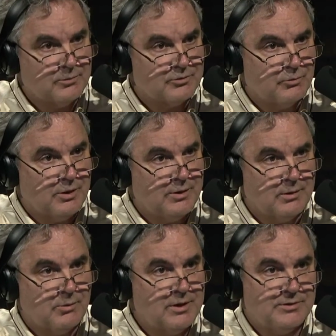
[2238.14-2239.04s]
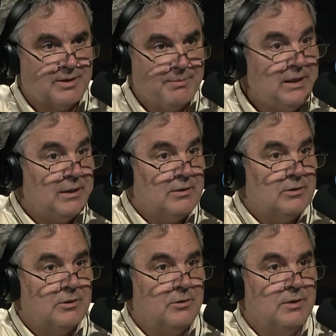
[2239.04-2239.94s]
was one that, what does that mean?
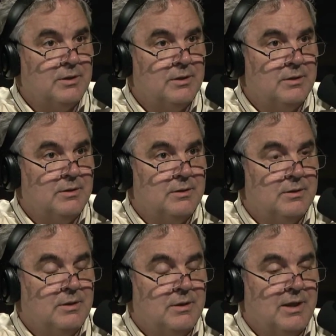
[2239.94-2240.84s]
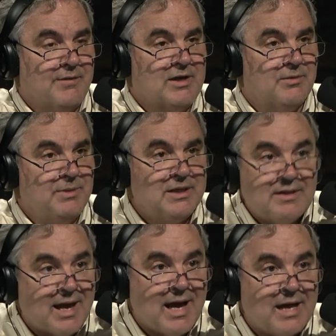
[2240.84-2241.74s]
You know, and, and have I committed
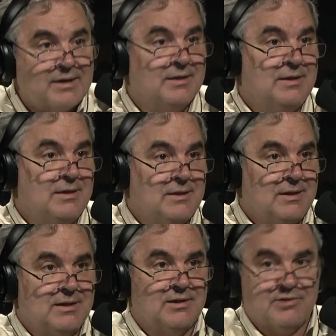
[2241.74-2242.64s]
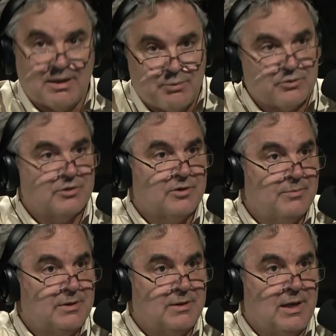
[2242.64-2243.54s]
that? Does that person
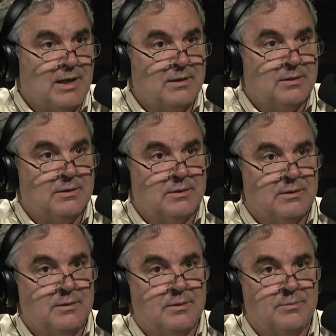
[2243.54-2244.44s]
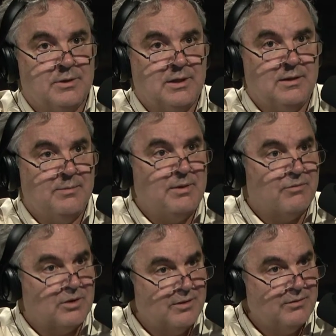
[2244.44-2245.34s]
commit that? Um, can they be
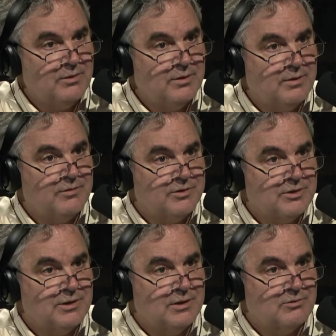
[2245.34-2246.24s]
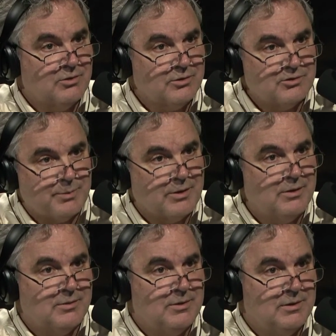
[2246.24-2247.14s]
forgiven of the sin against the Holy
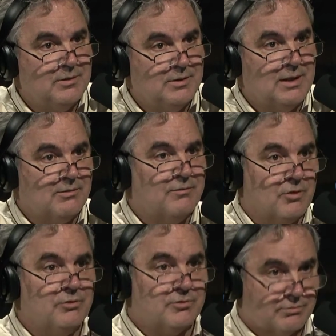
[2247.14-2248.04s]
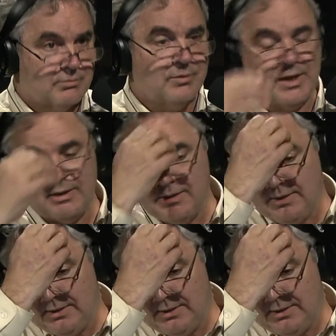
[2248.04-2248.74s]
Spirit? I mean, that's a verse that